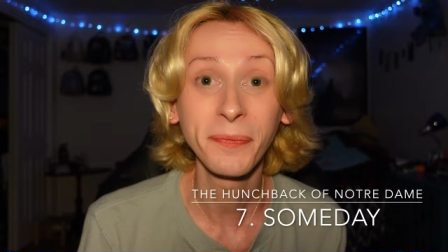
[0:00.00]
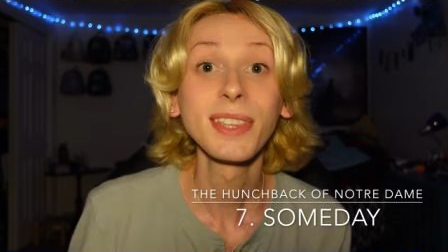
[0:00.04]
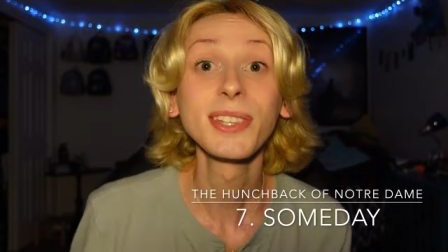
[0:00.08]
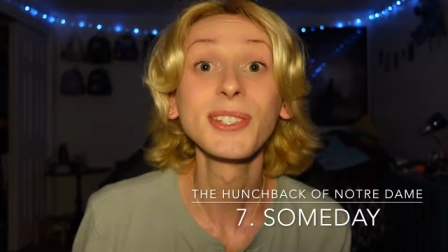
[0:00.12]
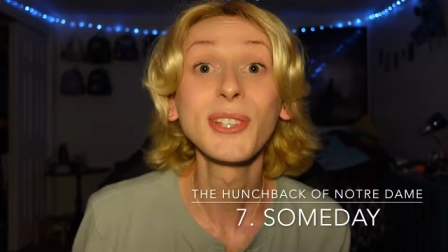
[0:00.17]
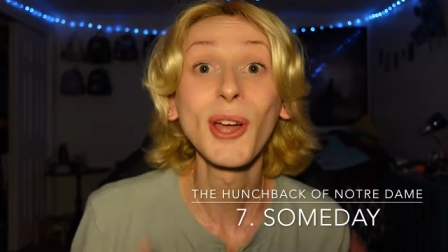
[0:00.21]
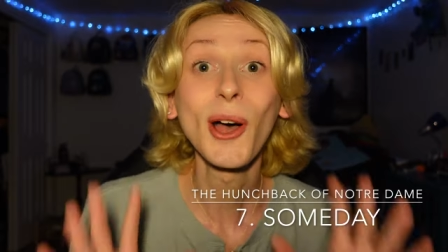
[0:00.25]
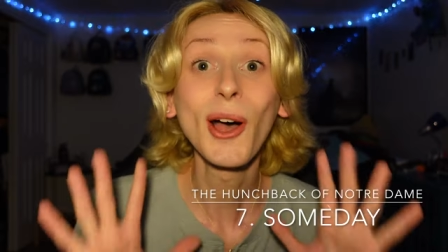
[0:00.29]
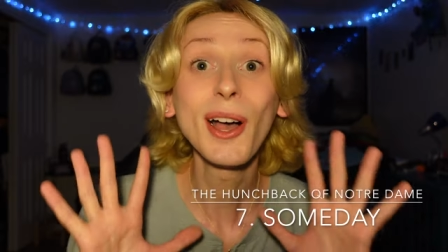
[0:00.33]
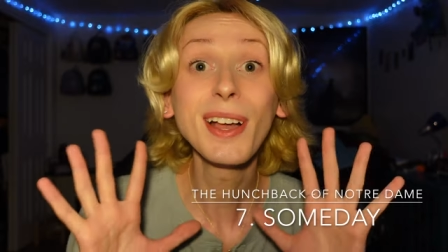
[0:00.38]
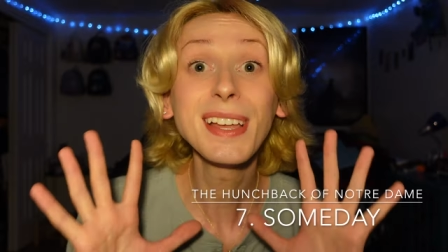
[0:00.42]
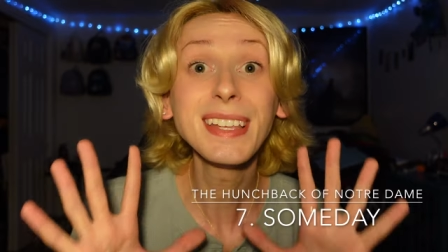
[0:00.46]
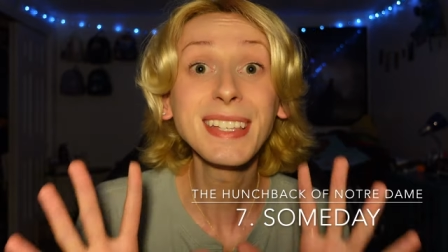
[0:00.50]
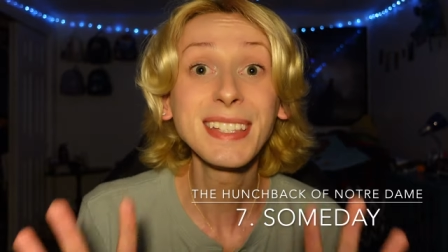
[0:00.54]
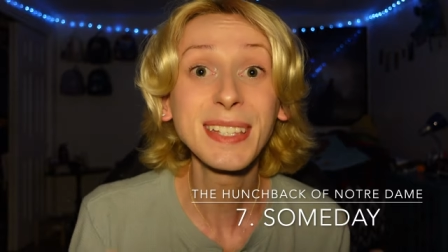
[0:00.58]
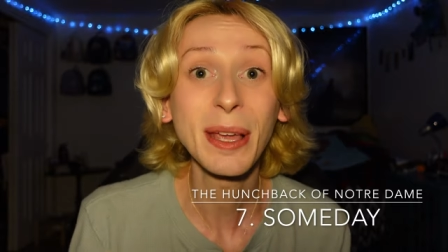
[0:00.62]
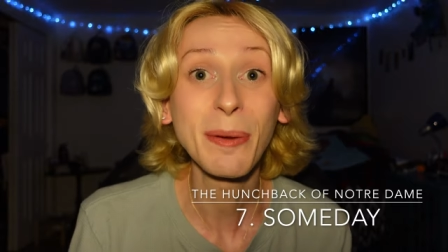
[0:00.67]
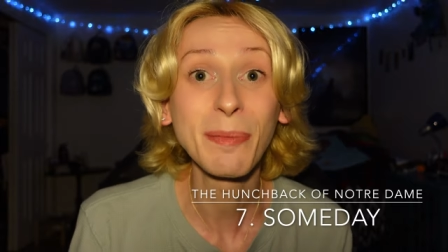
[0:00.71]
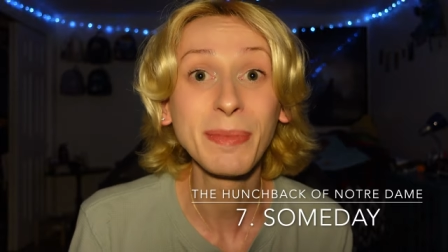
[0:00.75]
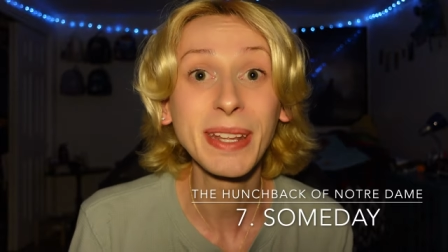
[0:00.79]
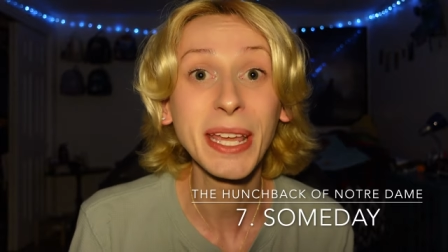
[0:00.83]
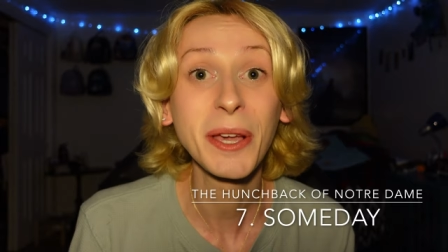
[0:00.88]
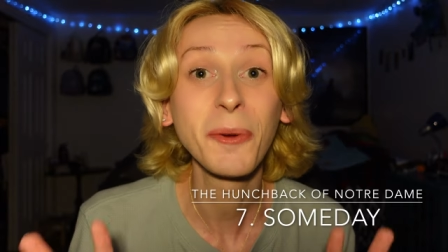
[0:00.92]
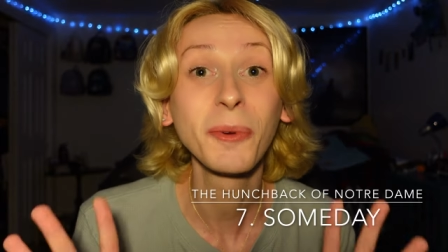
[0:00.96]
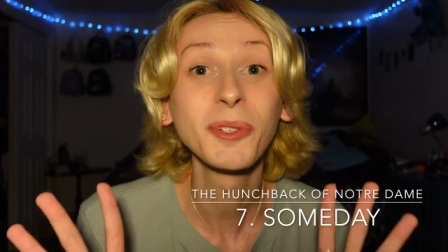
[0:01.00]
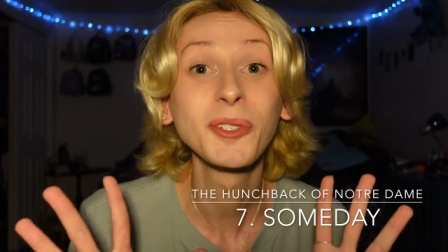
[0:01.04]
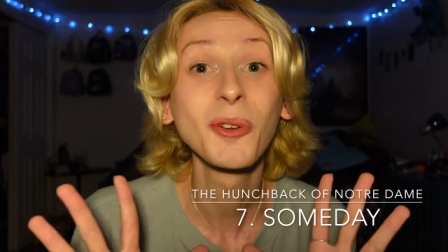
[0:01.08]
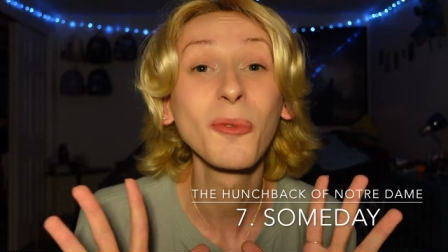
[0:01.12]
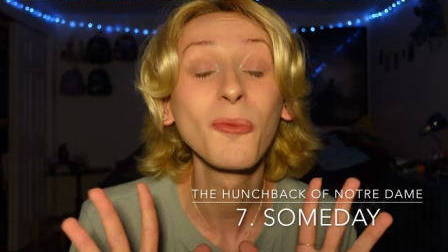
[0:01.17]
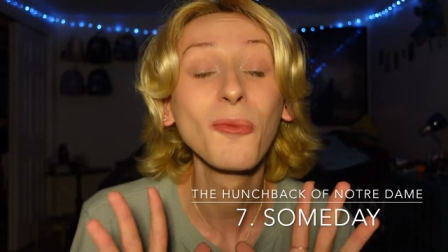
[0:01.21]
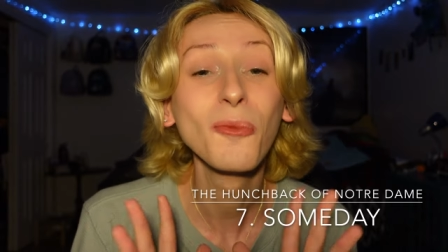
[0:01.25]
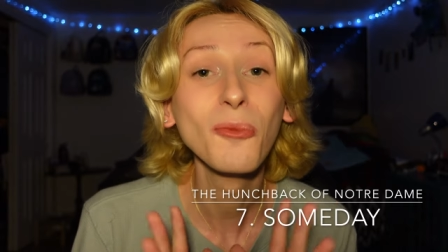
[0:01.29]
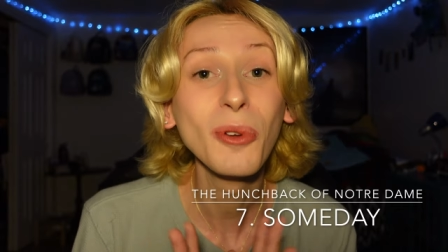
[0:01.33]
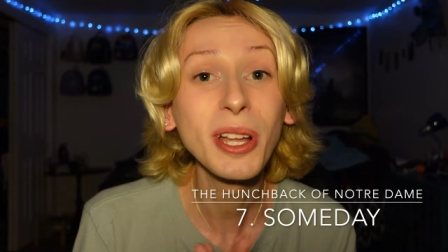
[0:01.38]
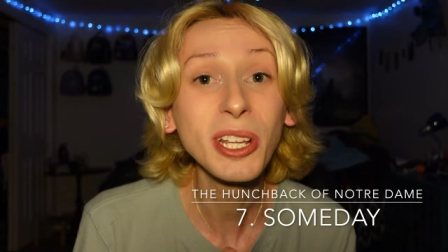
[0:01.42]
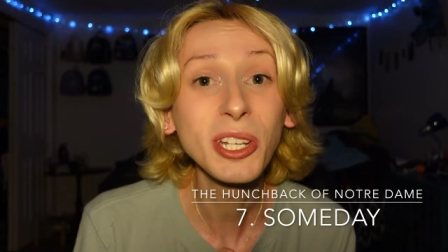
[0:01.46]
The song Someday was
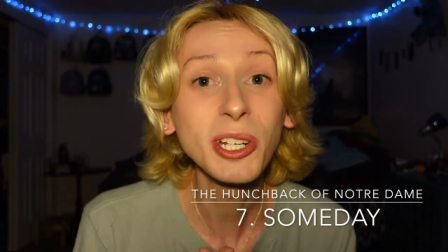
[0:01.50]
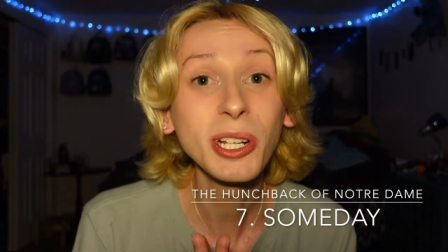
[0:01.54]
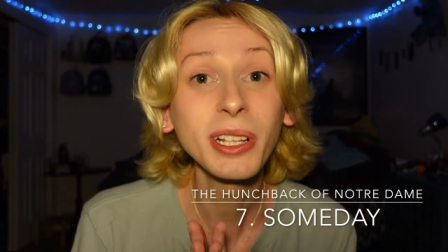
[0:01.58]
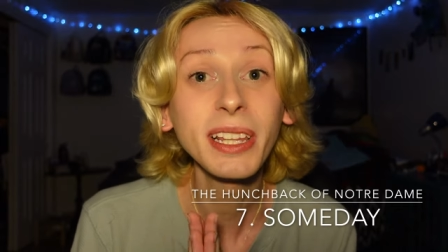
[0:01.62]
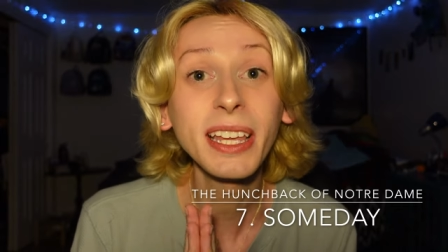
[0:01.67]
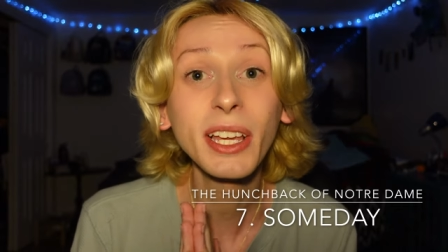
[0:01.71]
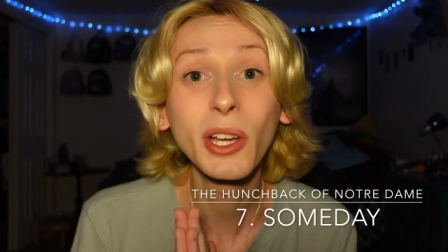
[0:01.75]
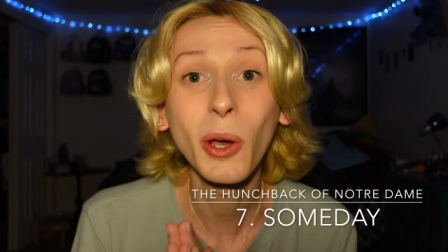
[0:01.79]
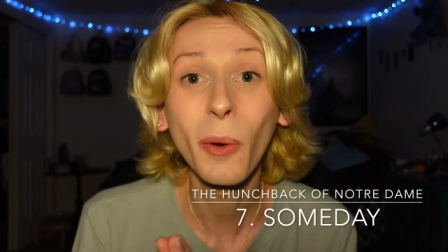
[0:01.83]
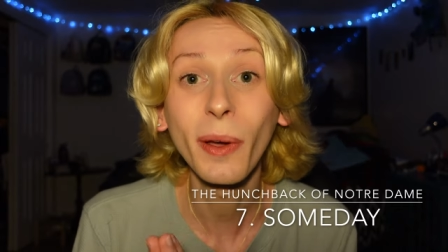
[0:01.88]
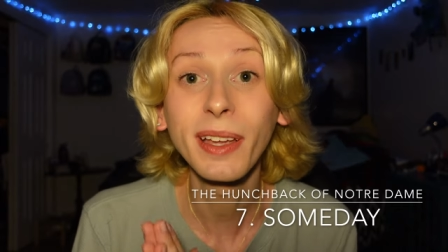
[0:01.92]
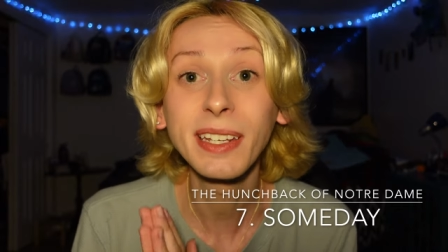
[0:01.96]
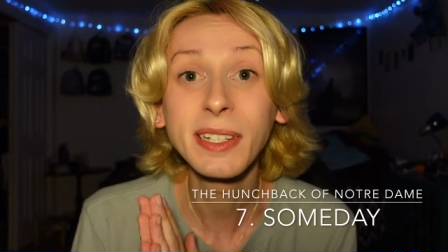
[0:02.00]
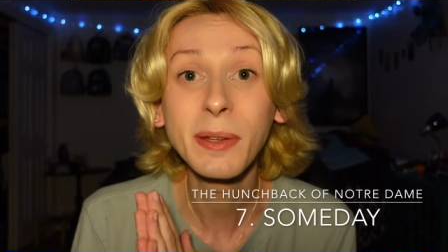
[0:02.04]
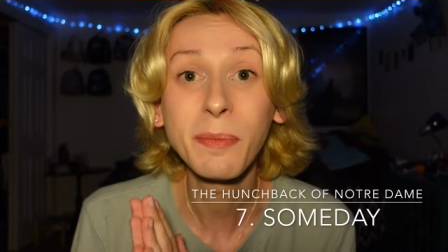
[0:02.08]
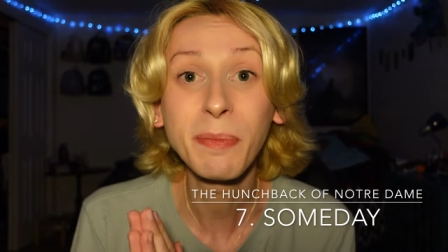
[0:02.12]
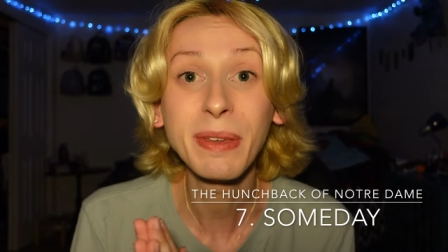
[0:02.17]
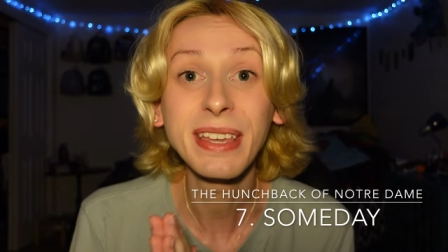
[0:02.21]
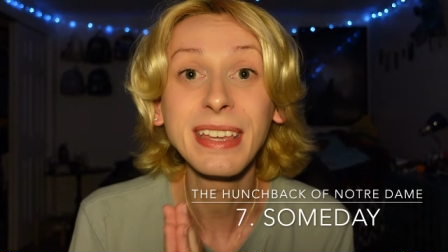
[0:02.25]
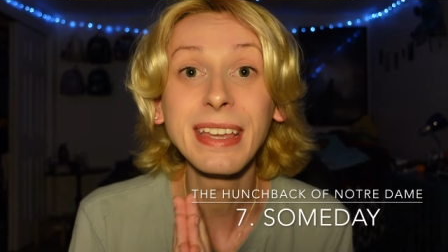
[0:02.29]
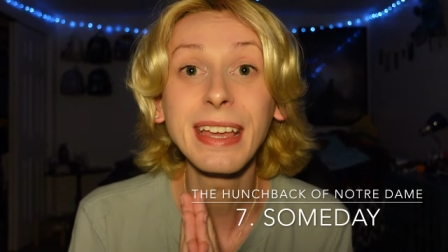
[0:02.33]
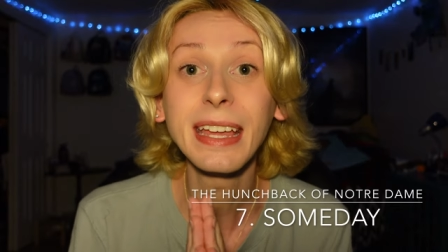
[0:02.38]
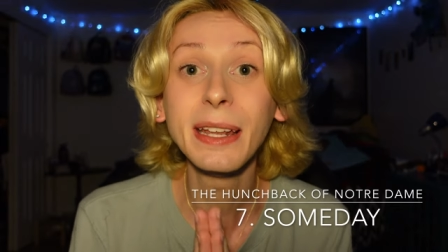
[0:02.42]
originally going to be